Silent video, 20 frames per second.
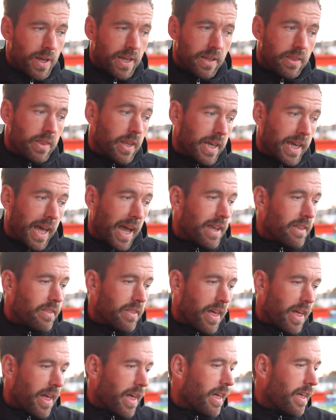can negate
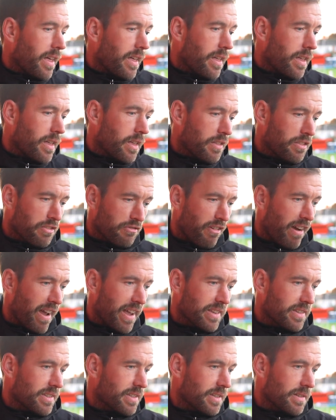their
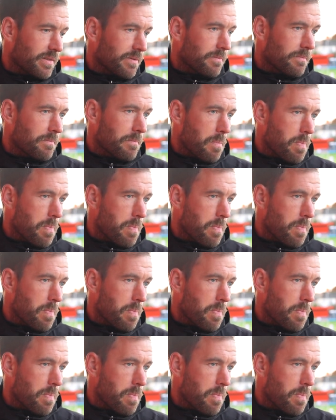threats and